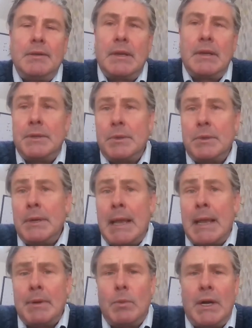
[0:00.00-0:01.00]
so as to
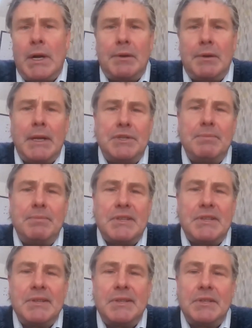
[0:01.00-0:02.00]
enable a wider range of
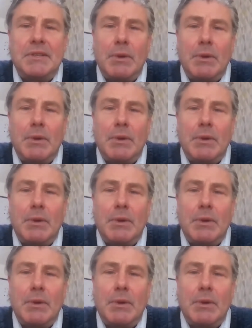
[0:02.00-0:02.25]
businesses